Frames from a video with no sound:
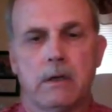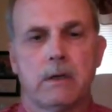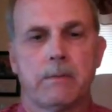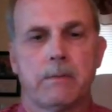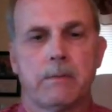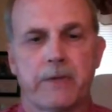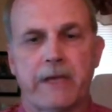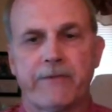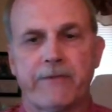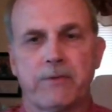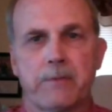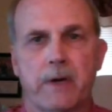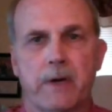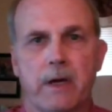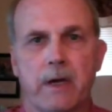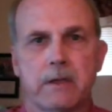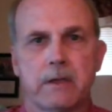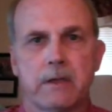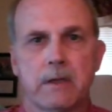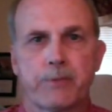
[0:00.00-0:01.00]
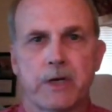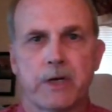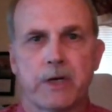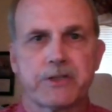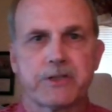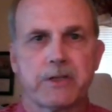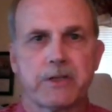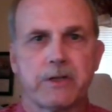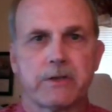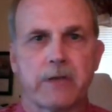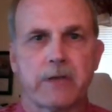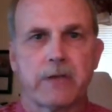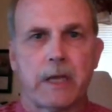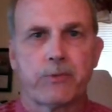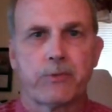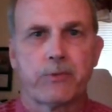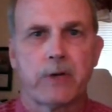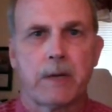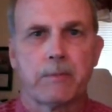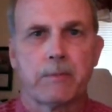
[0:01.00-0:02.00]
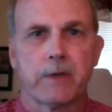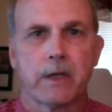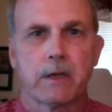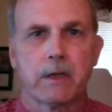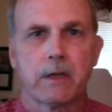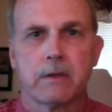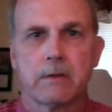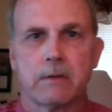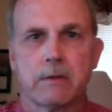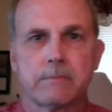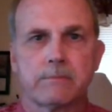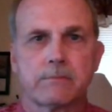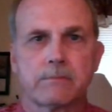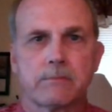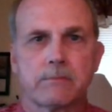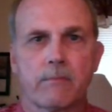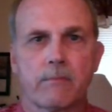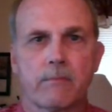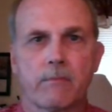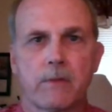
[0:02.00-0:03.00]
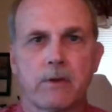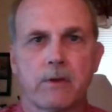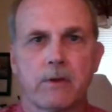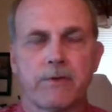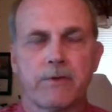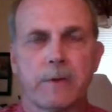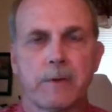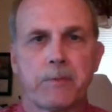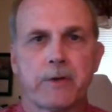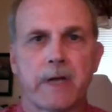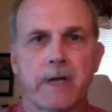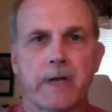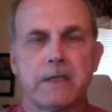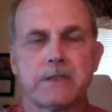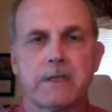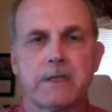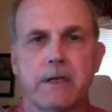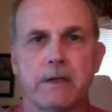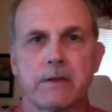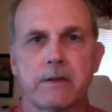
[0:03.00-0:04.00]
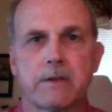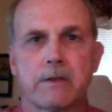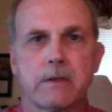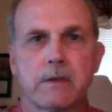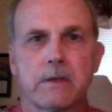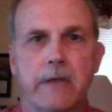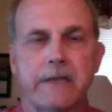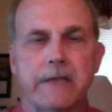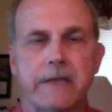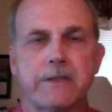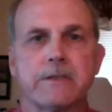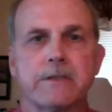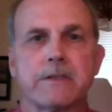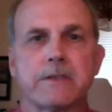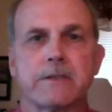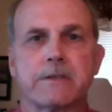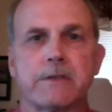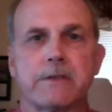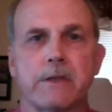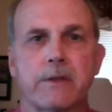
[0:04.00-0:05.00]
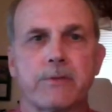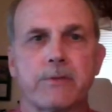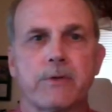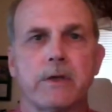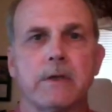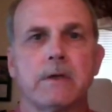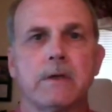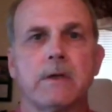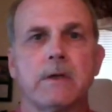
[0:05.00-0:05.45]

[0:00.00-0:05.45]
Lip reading: given by President Abraham Lincoln, November 19th, 1863.